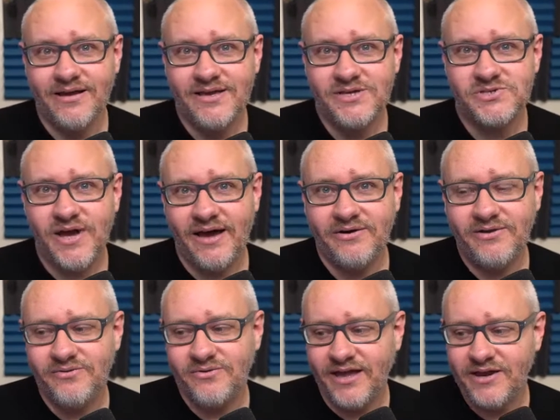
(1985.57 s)
So how do
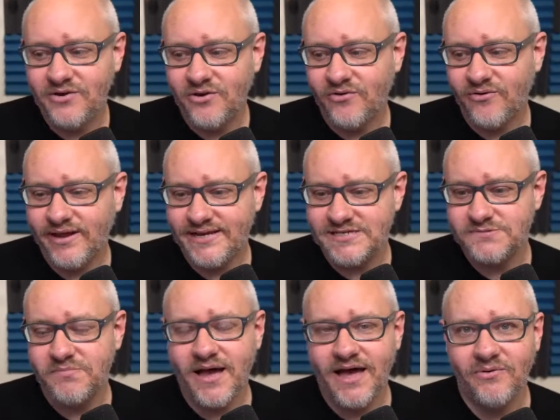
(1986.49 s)
you create a
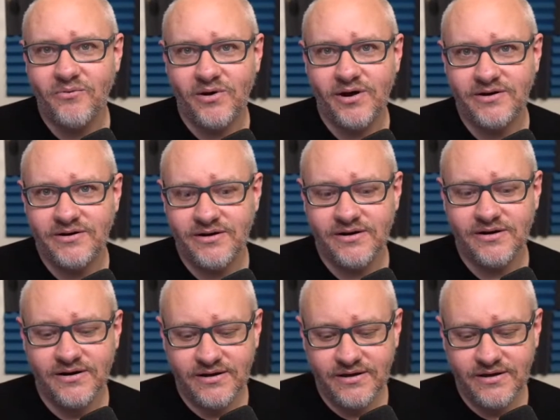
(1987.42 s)
spot where you're